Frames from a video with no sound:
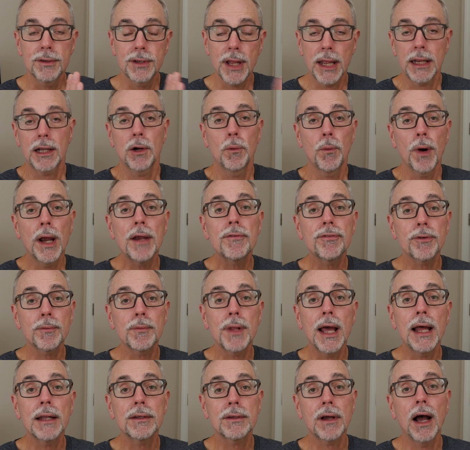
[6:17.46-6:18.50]
Take away
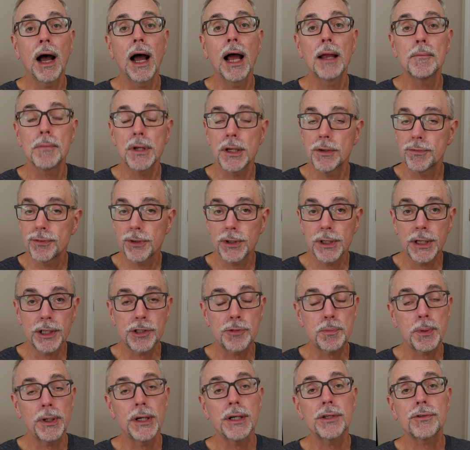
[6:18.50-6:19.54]
from that time if you're an
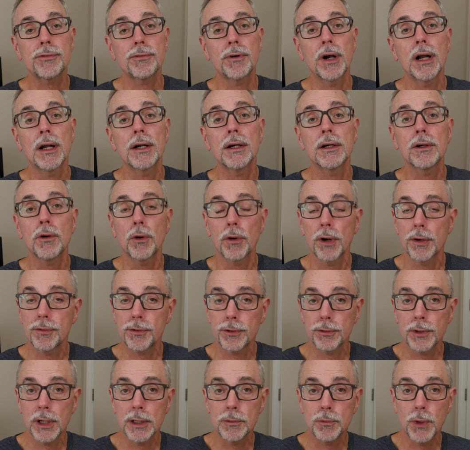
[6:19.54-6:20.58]
experienced runner or
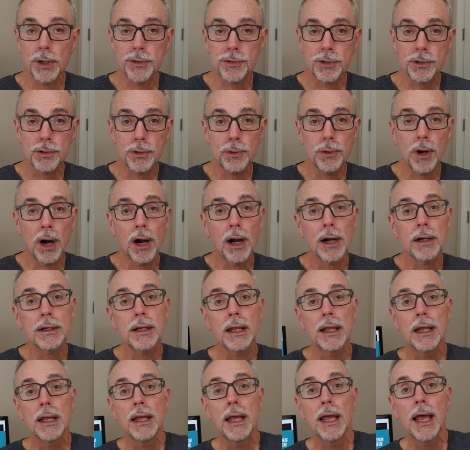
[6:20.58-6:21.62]
if your run wasn't too
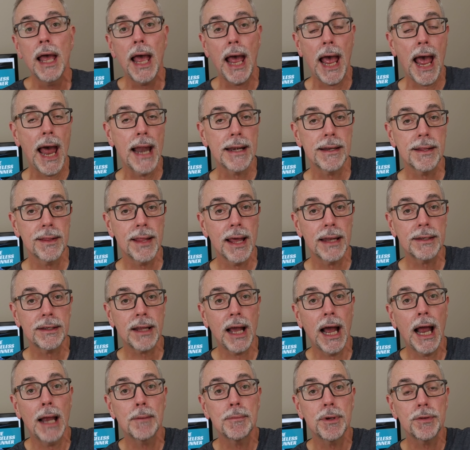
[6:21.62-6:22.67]
hard. Add to that
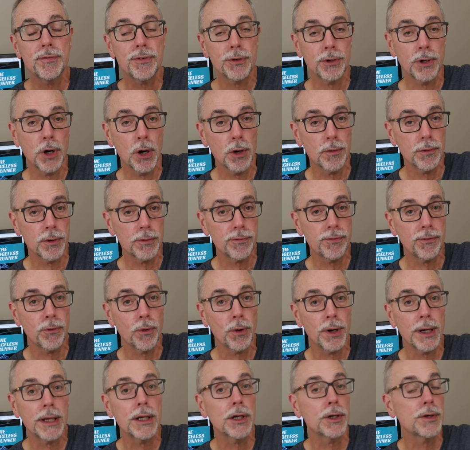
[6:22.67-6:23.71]
time if you're over
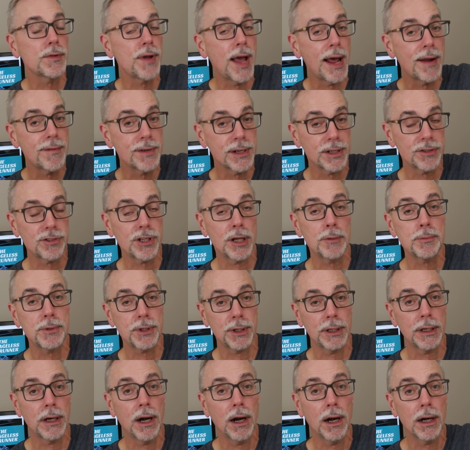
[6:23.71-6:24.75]
forty or you have an
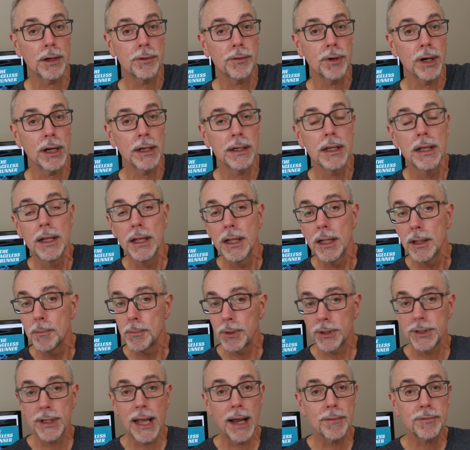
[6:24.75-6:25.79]
exceptionally hard run.
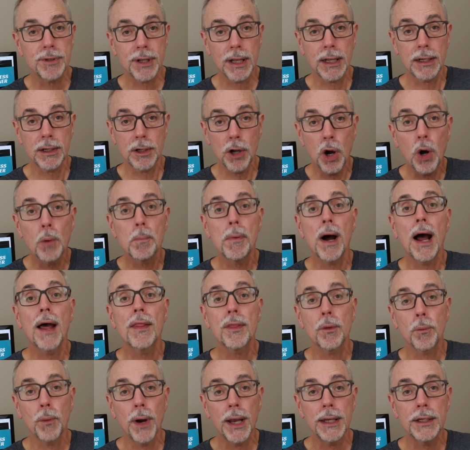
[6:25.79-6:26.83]
But you have to go
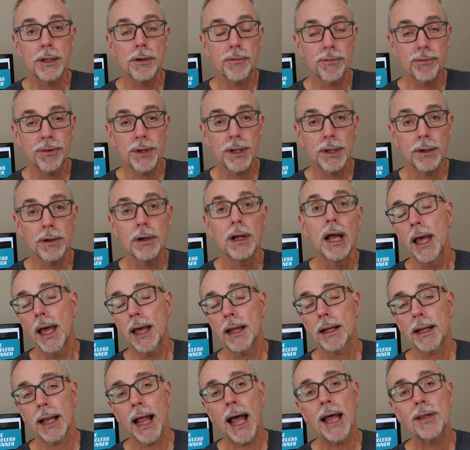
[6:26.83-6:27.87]
by the way you feel.
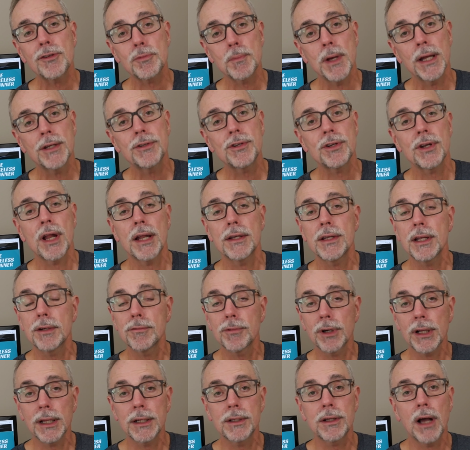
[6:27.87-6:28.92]
And the last message I
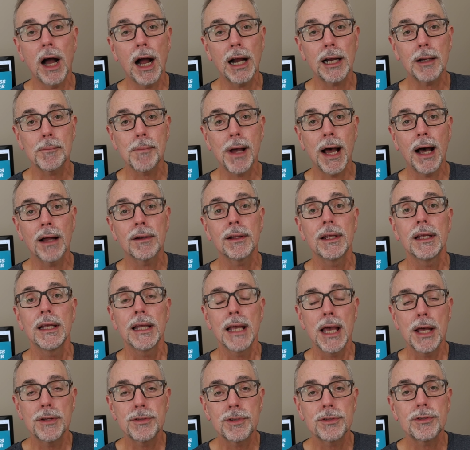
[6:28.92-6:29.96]
didn't really talk about
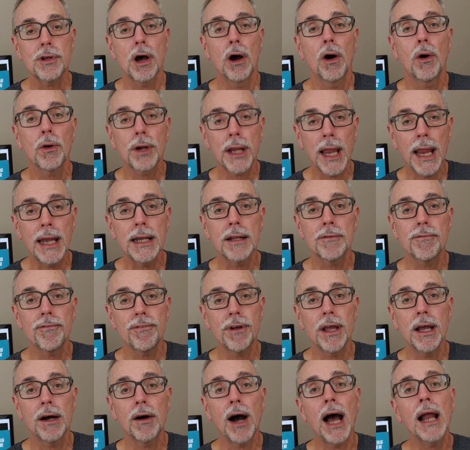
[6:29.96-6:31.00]
is it's okay to
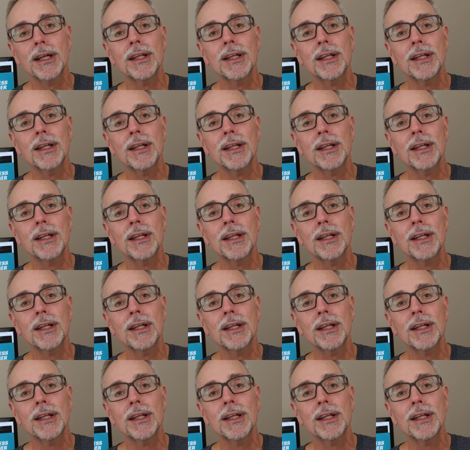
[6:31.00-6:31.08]
fail.